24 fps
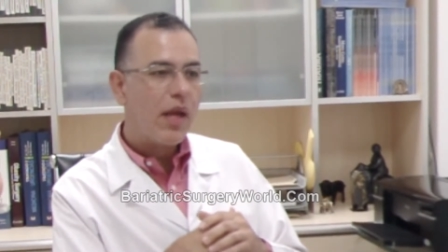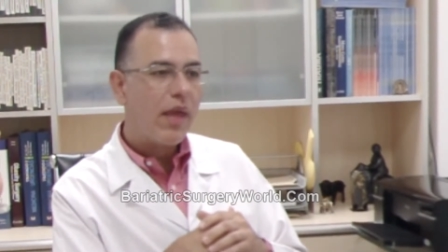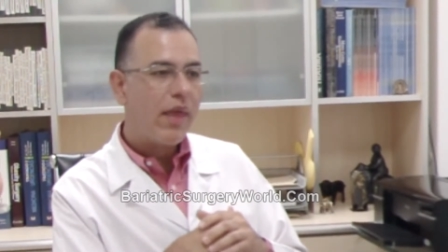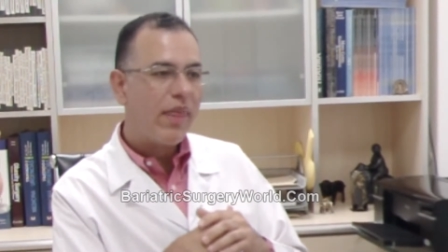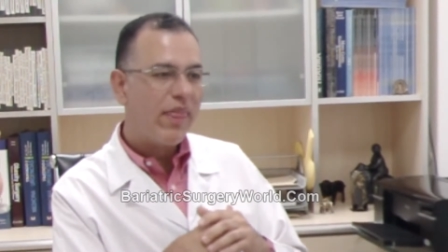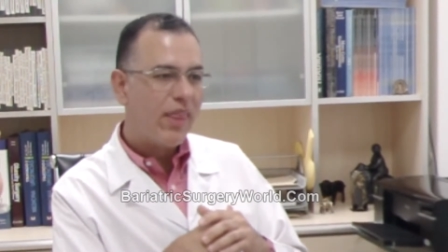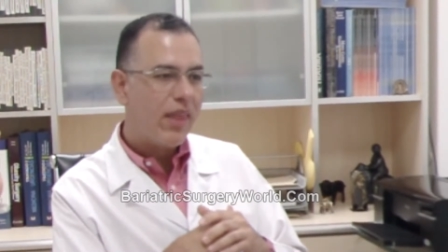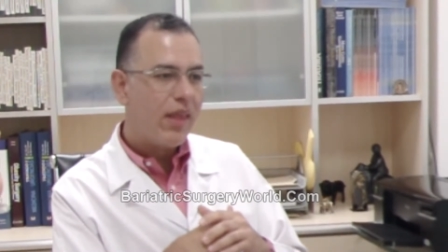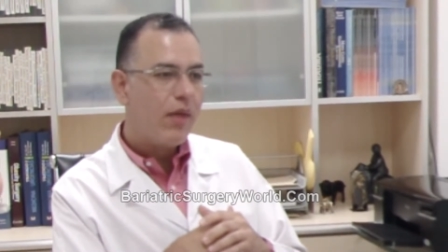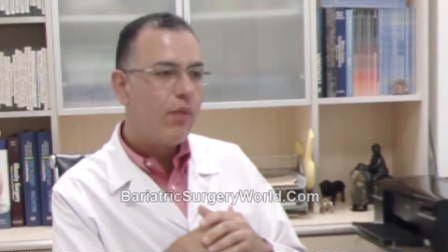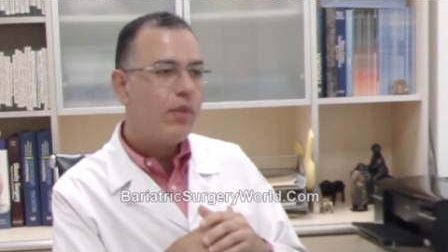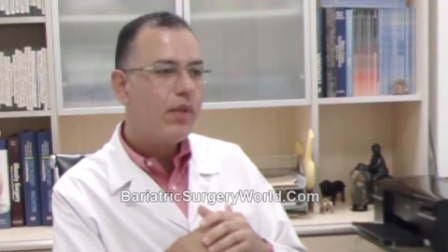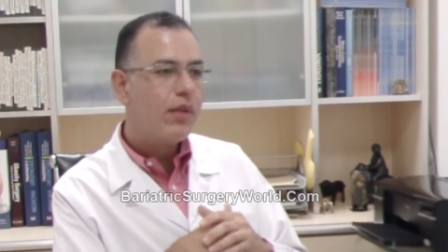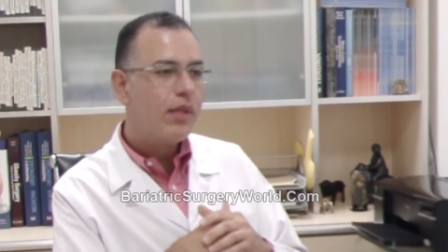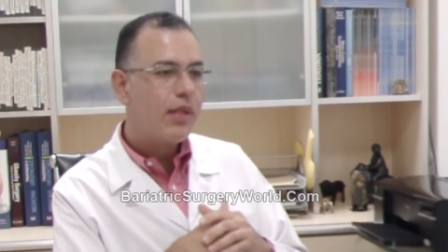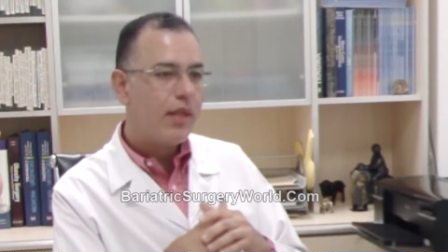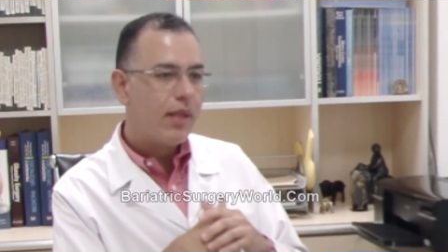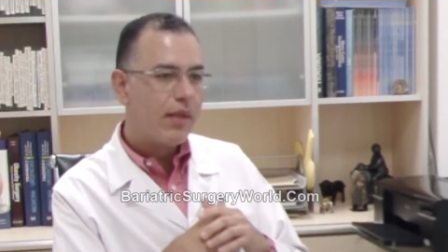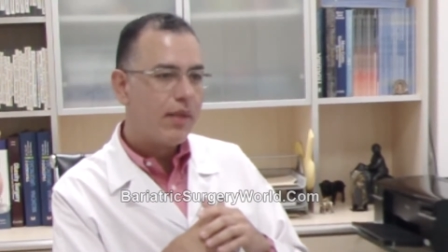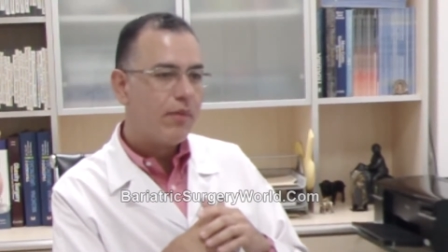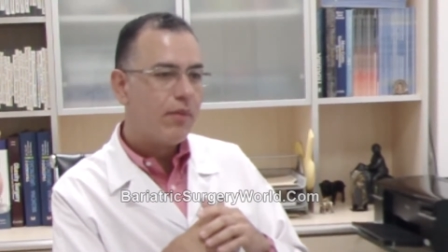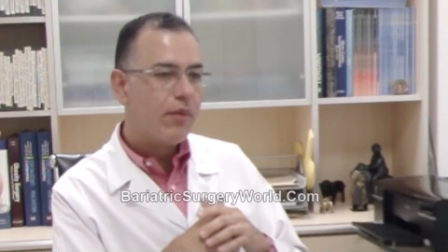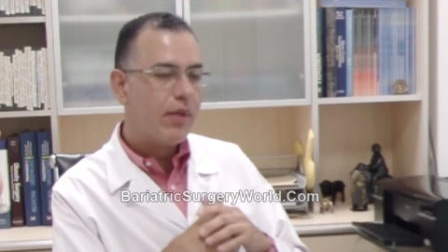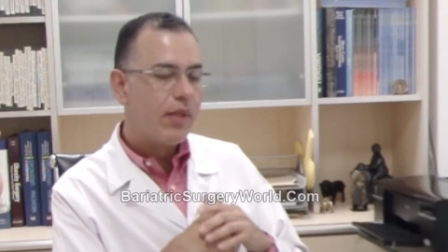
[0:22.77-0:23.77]
I think with
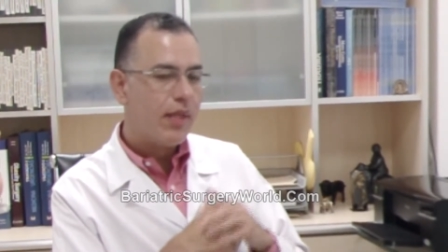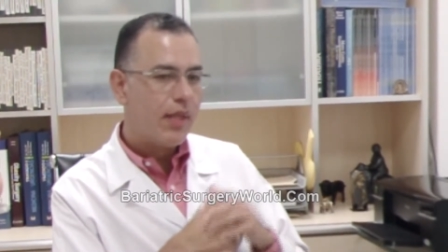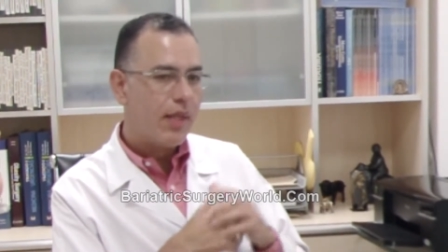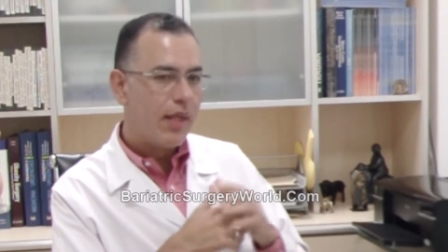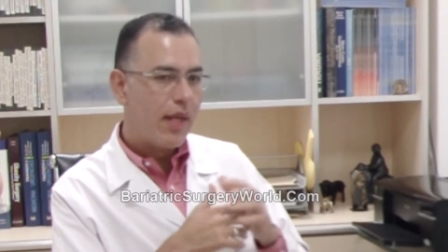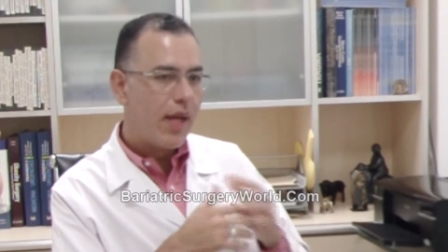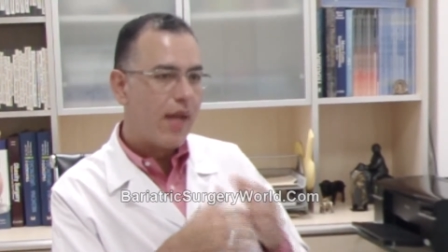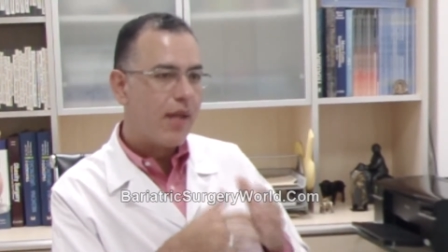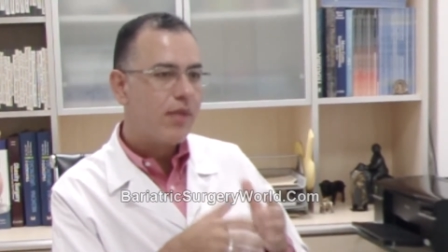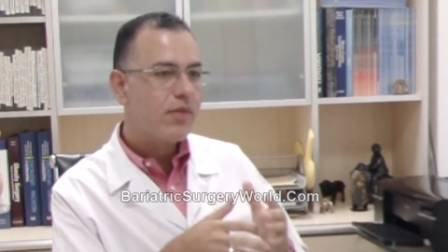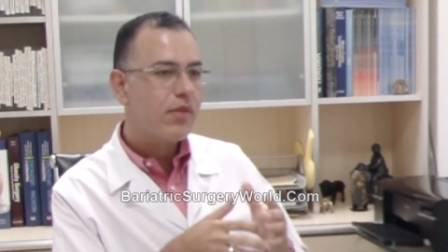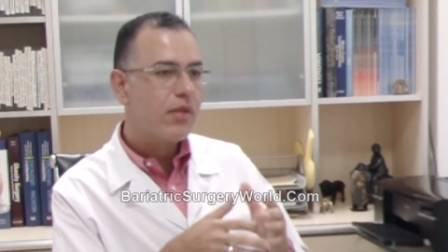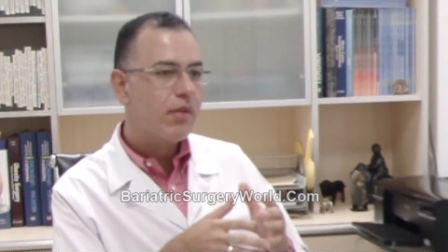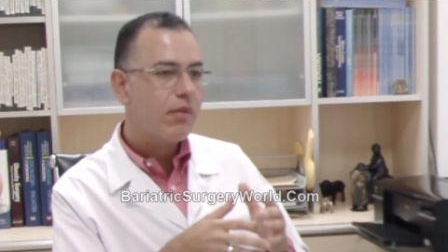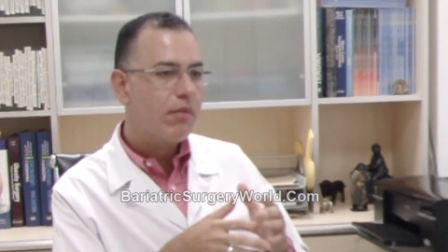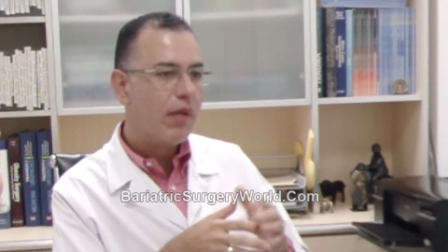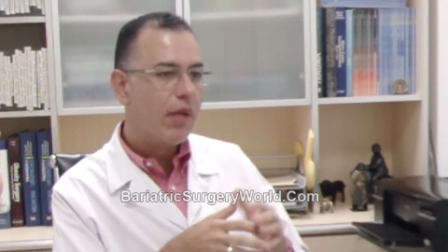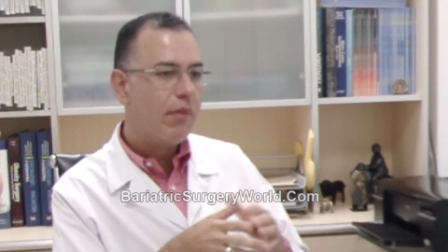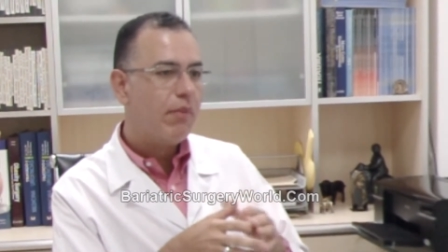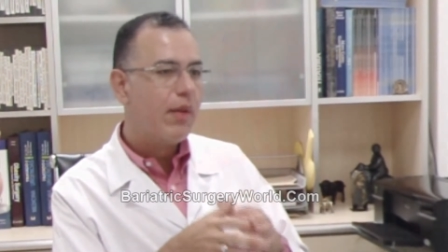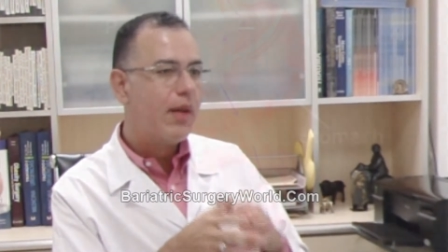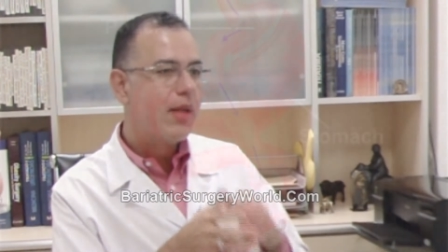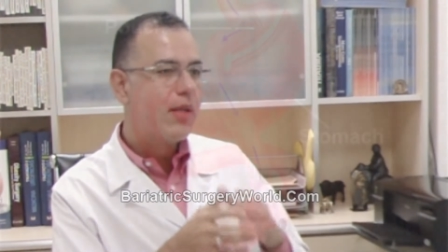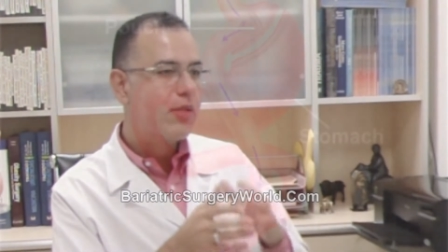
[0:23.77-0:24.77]
the gastric
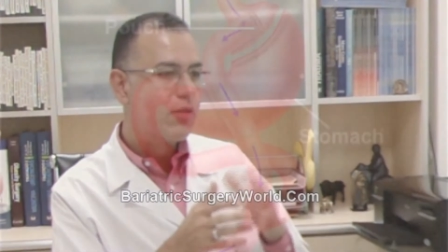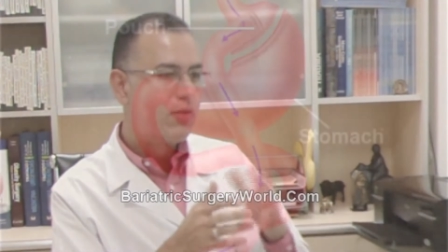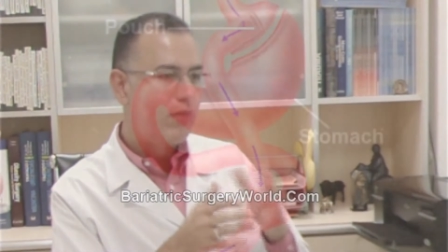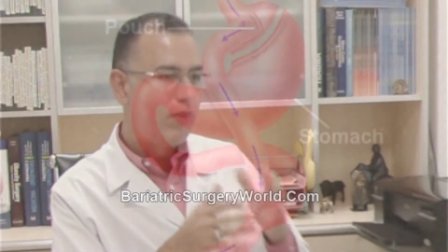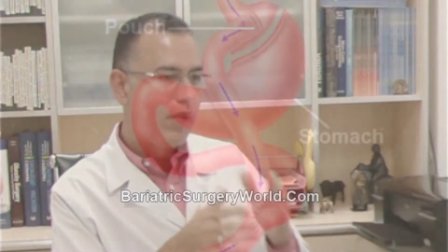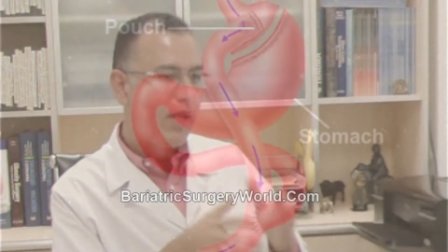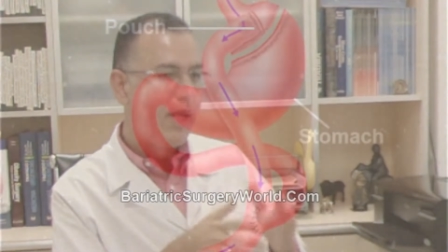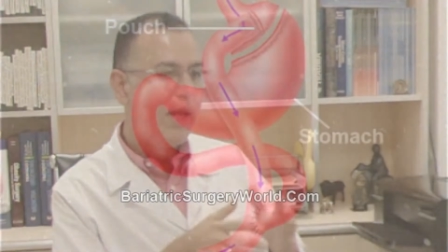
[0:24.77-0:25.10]
bypass or mini